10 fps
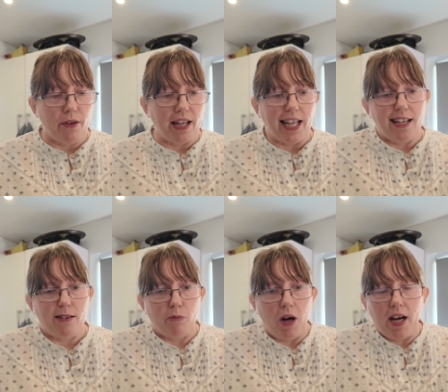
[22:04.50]
I think
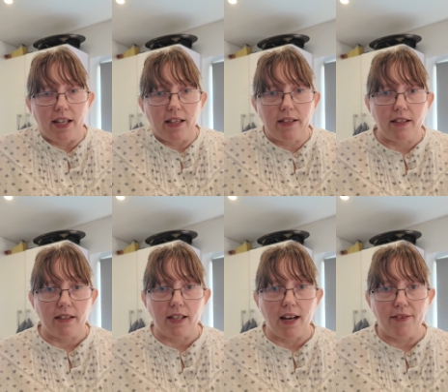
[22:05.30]
that's why
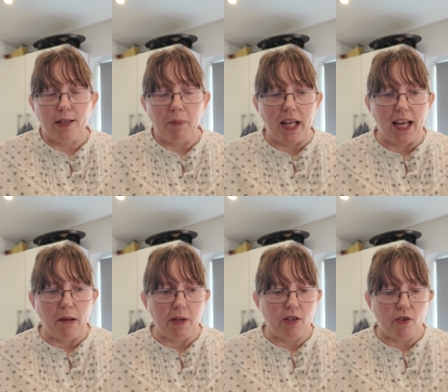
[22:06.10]
I've just been getting a
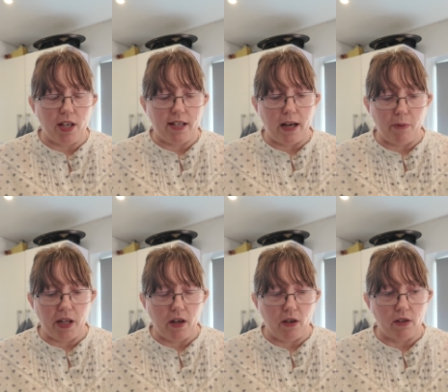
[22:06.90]
bit stressed out with
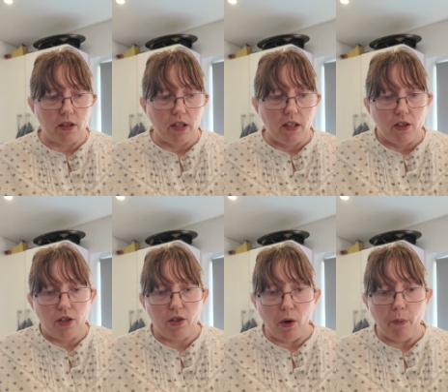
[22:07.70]
it all.
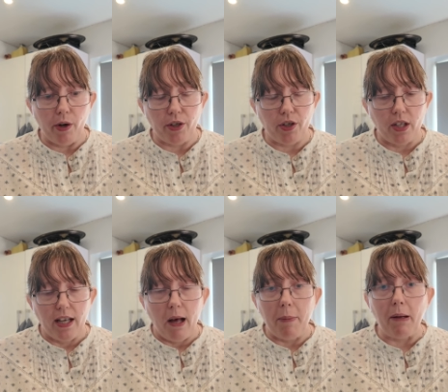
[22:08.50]
Just so much.
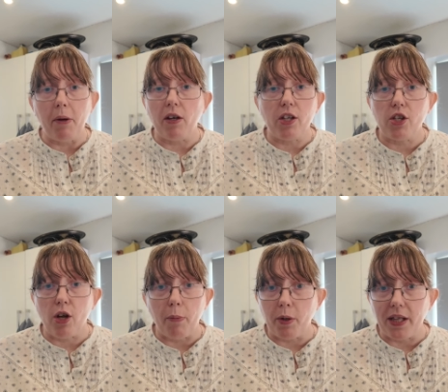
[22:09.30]
I mean, I'm not going to
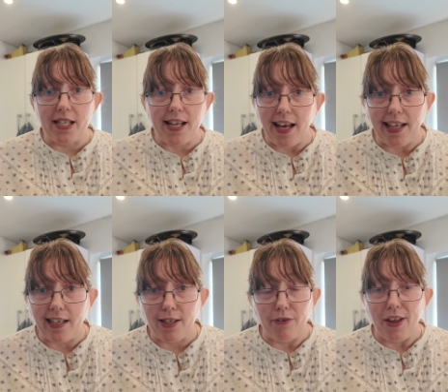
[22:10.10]
stop doing the psychic
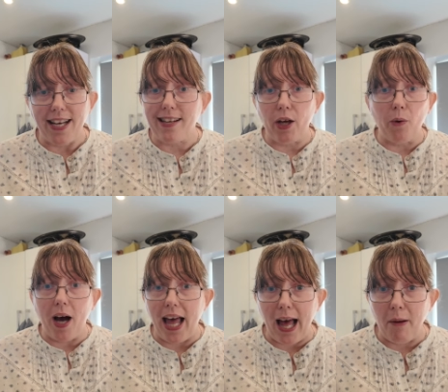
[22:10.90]
stuff. That is who I
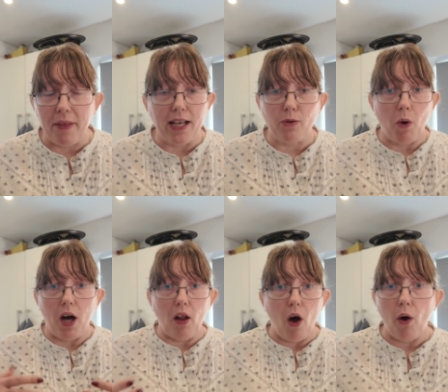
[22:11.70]
am. That is what
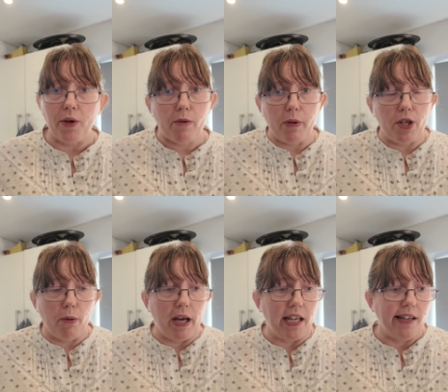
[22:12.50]
I'll always be
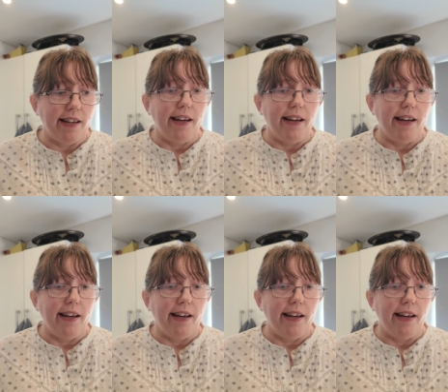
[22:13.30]
doing.